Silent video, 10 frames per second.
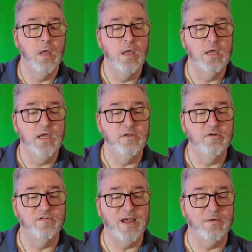in your
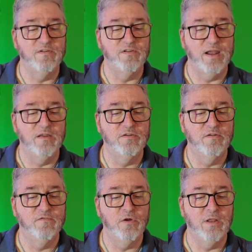sound settings
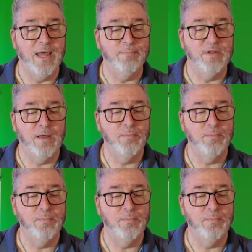for your laptop,